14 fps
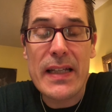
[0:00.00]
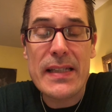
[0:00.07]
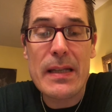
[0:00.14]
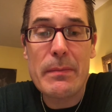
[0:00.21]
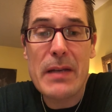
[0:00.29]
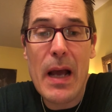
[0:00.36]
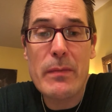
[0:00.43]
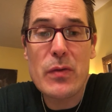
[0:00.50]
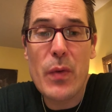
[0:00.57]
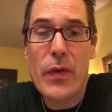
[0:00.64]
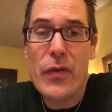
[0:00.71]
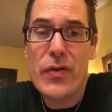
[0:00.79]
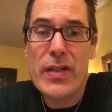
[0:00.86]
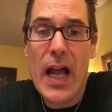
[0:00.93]
Sometimes
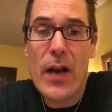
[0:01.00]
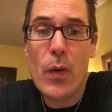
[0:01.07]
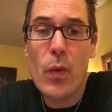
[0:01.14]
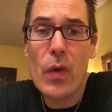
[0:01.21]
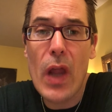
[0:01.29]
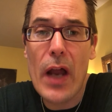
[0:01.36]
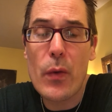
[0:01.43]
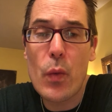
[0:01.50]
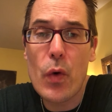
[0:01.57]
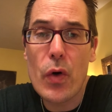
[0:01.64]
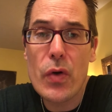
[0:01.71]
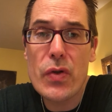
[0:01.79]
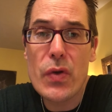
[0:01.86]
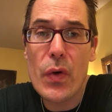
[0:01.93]
when there's not a lot of
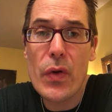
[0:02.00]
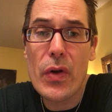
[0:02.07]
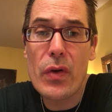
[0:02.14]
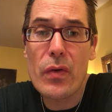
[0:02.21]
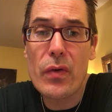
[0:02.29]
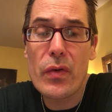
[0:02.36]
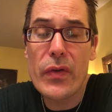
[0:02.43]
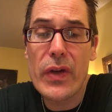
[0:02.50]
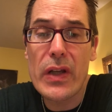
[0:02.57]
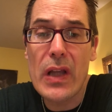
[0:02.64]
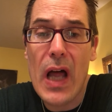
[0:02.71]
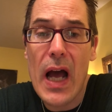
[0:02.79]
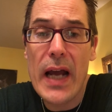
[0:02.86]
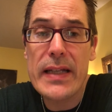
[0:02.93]
words on the
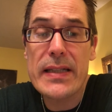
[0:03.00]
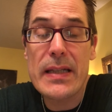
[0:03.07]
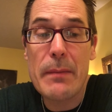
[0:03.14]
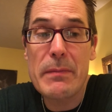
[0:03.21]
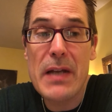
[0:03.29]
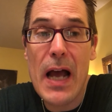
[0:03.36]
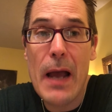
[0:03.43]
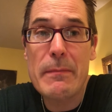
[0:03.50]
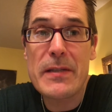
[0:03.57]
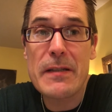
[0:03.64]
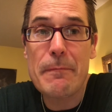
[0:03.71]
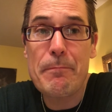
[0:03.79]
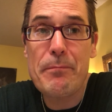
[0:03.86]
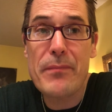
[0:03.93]
line,
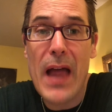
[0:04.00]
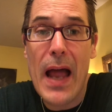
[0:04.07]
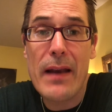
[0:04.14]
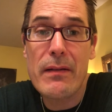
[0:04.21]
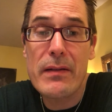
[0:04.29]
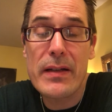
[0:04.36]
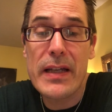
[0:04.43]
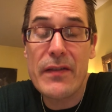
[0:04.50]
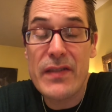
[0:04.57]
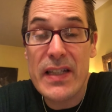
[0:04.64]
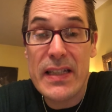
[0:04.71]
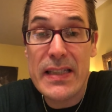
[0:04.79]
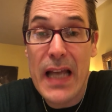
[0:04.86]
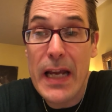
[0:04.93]
sometimes that gives
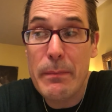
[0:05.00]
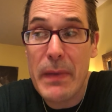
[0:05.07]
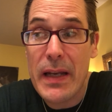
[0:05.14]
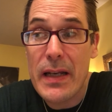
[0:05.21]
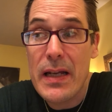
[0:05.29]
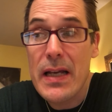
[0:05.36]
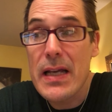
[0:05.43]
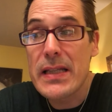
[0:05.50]
excitement.